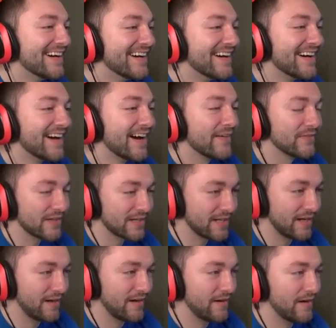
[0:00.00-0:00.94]
It could
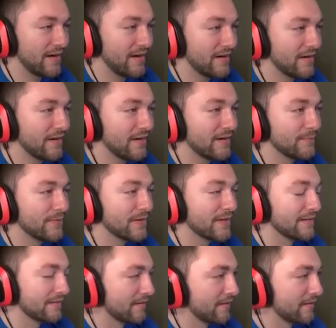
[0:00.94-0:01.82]
just be us. Oh, please.